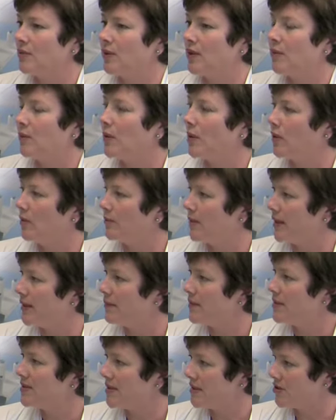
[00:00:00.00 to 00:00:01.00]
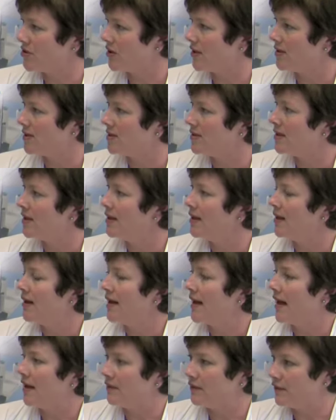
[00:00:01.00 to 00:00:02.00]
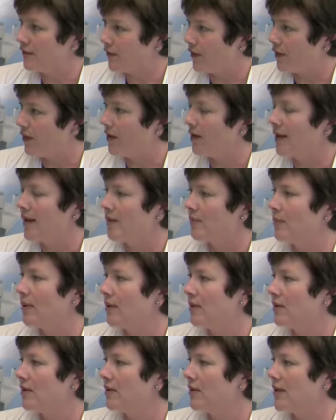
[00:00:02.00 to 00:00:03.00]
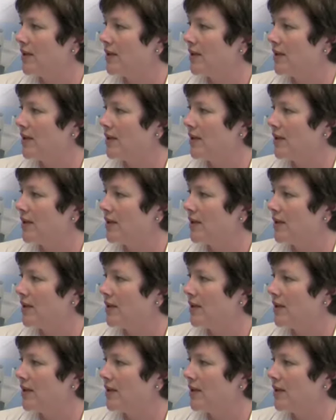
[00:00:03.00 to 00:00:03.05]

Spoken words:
We will be positioned and full in both